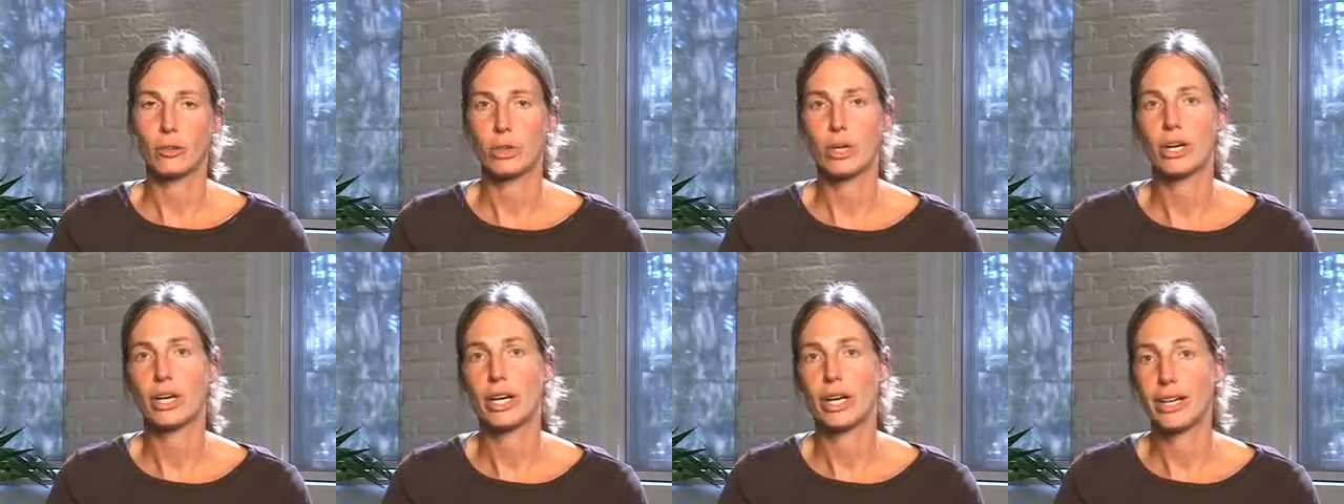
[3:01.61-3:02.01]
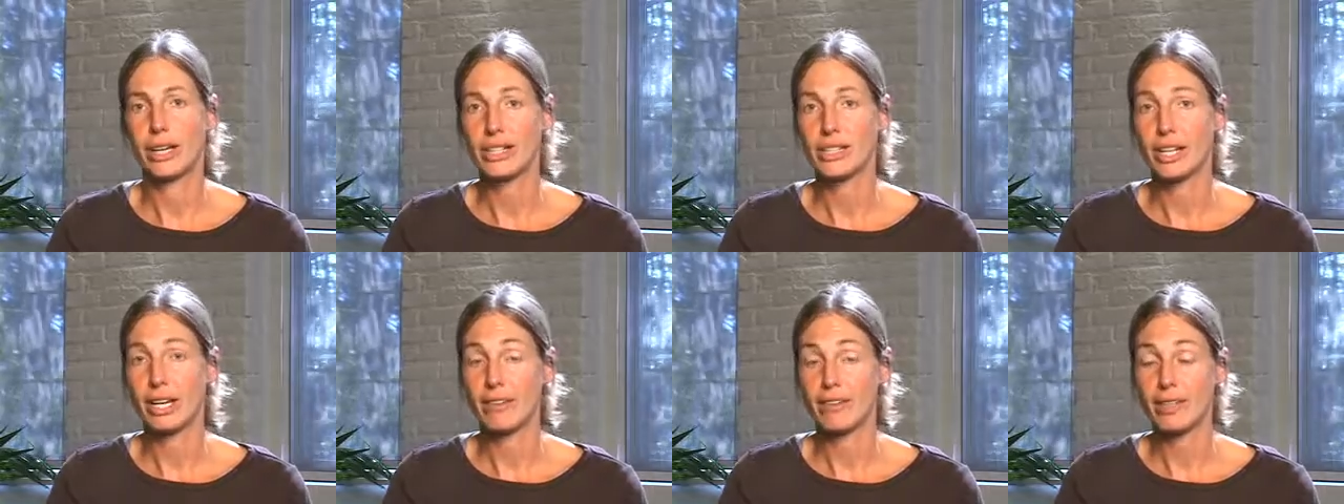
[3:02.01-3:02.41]
work on
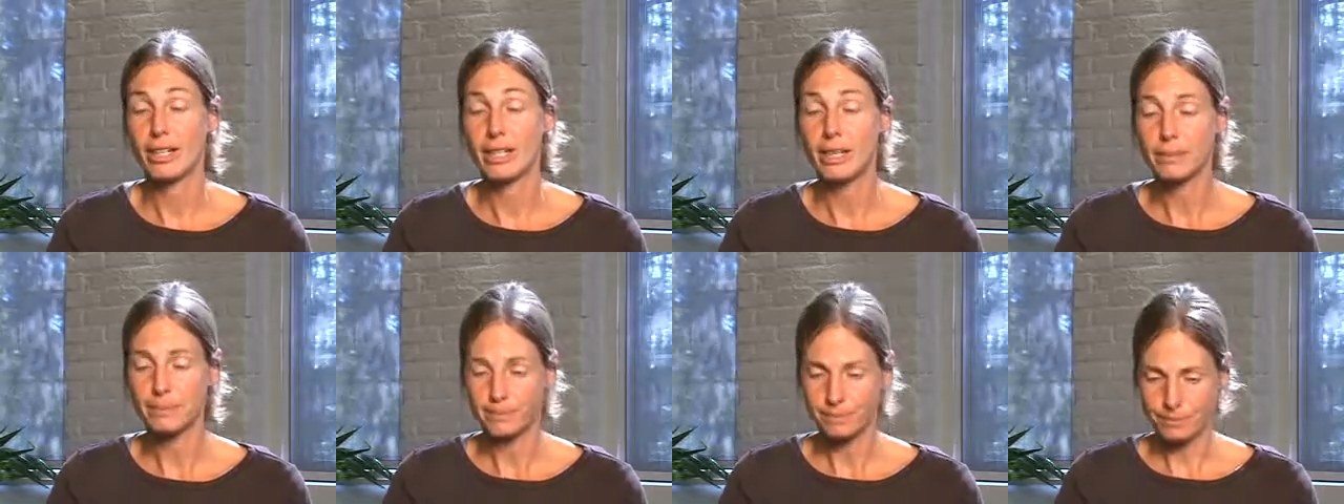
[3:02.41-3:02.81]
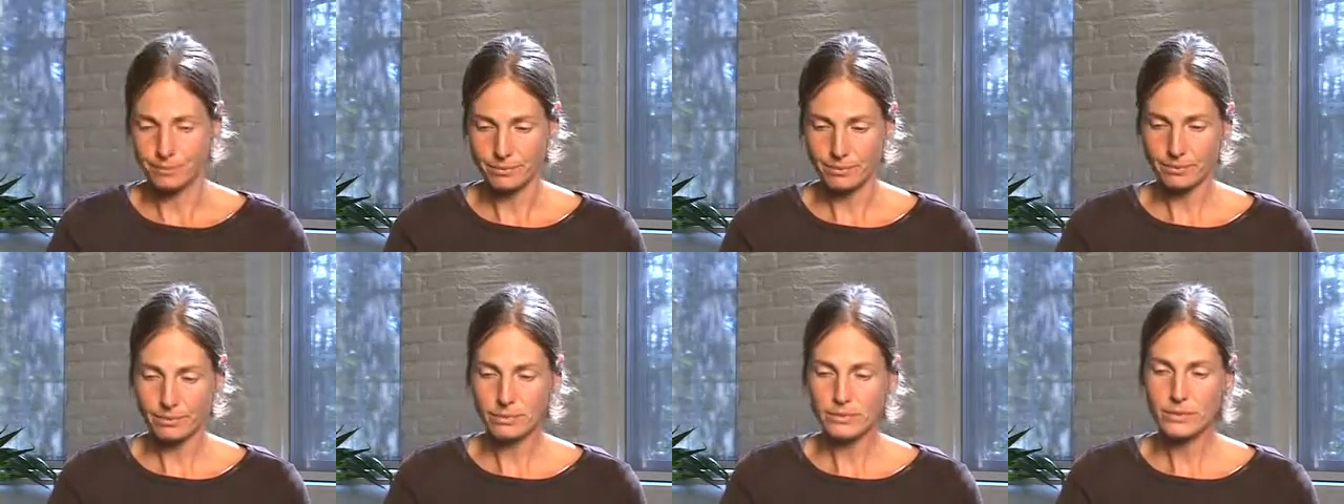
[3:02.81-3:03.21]
HIV
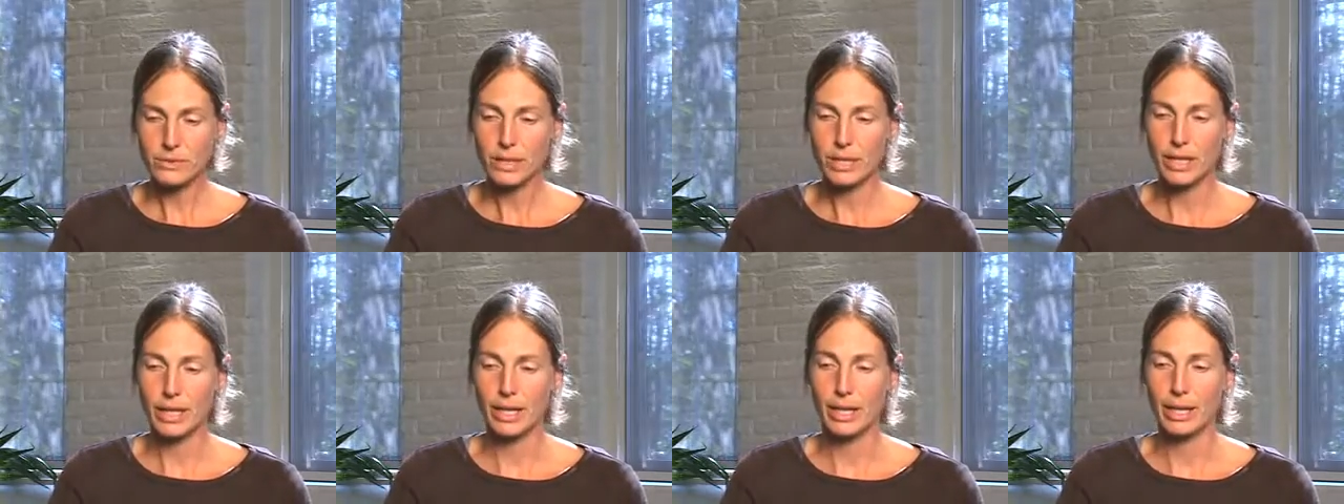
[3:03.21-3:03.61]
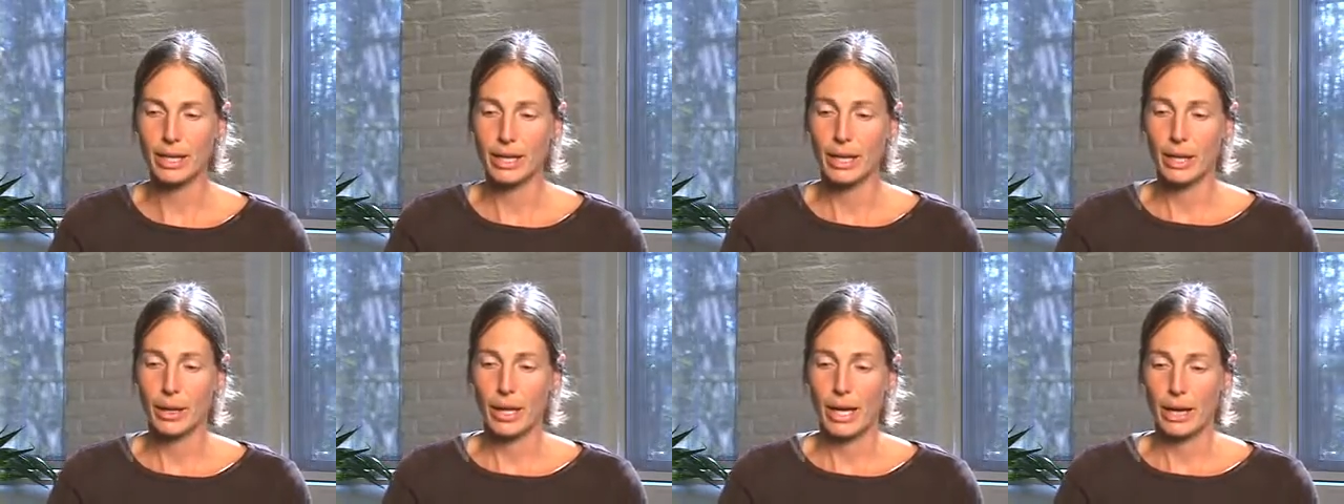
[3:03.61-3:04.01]

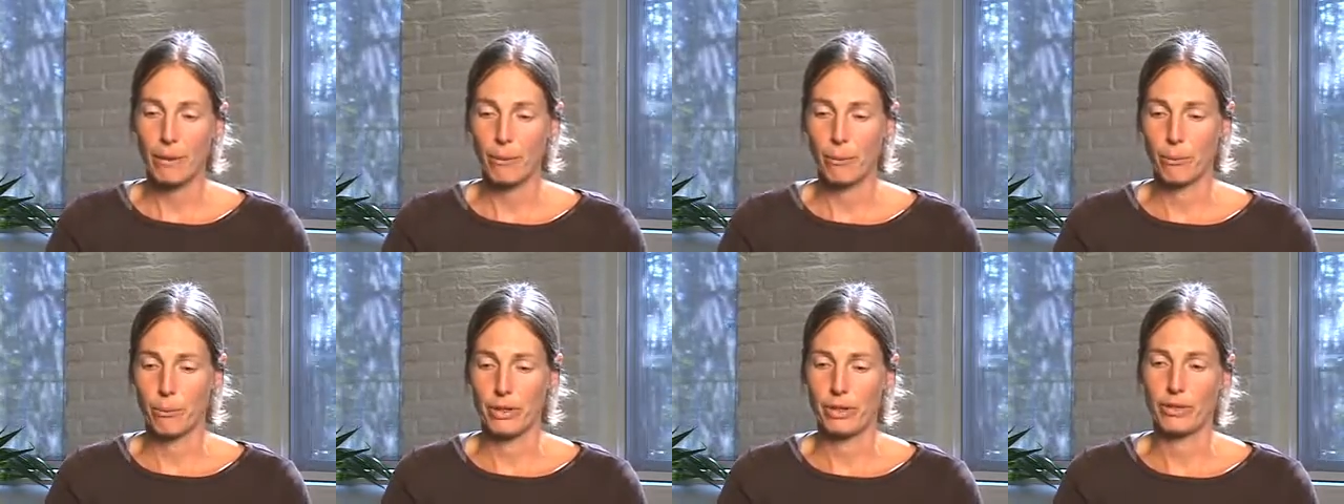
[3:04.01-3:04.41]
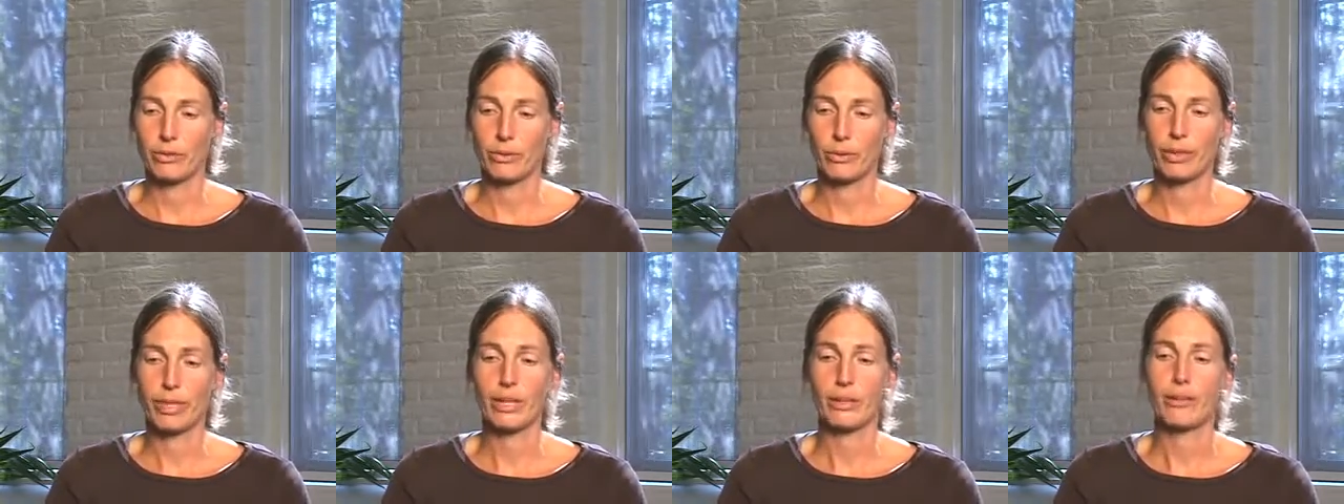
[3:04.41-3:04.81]

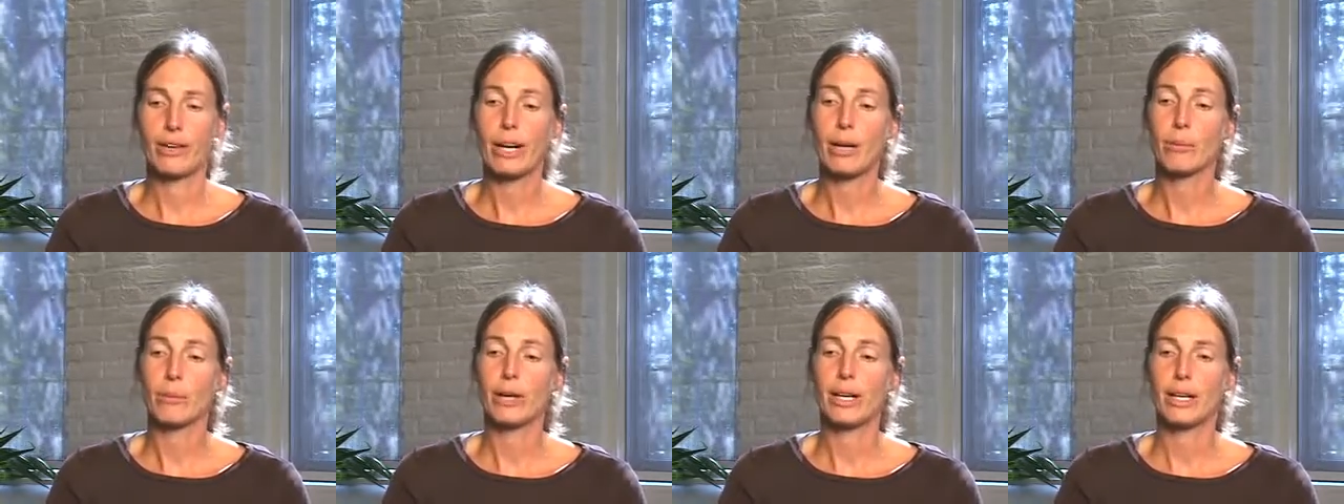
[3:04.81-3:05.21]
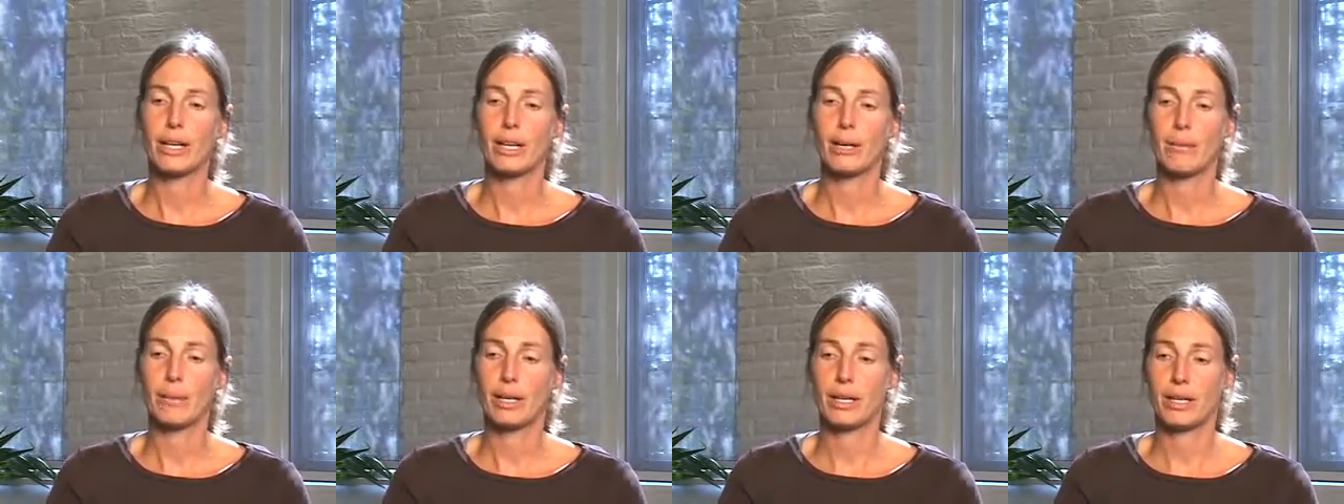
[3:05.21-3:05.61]
was really
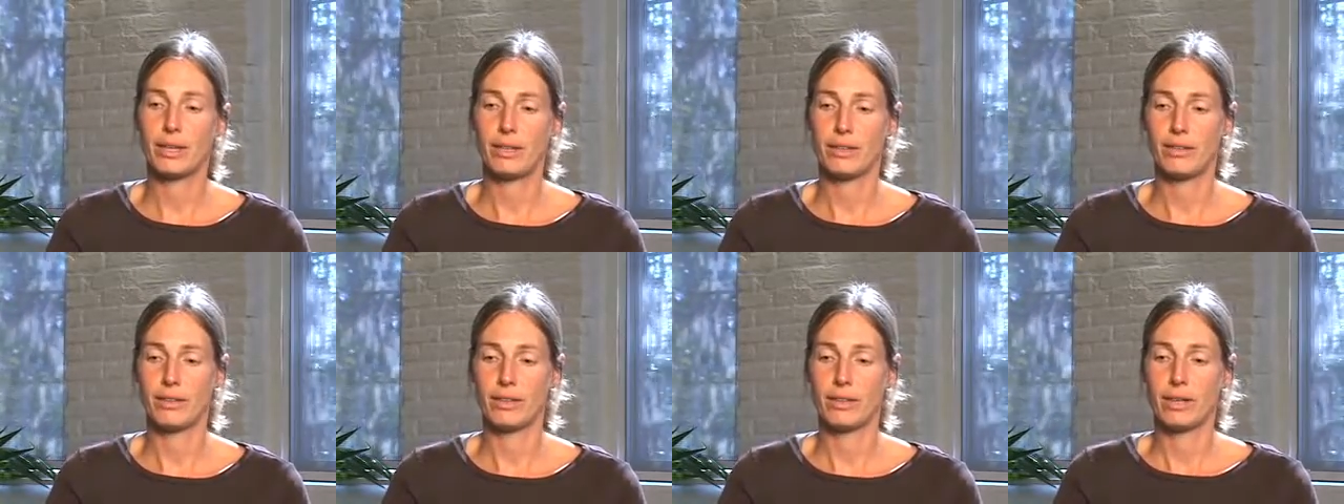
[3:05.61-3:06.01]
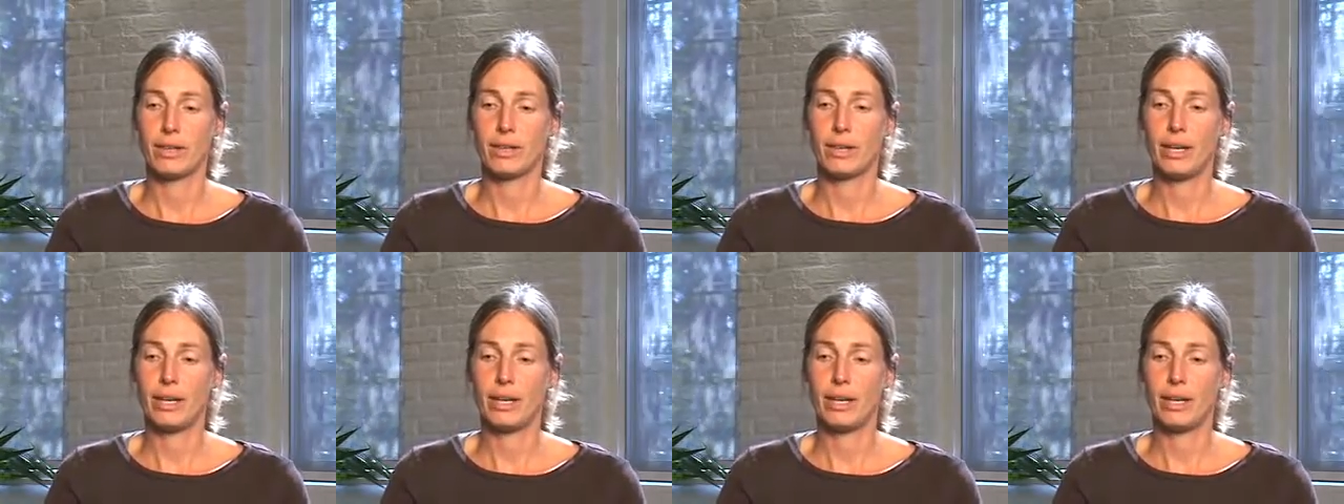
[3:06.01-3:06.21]
groundbreaking because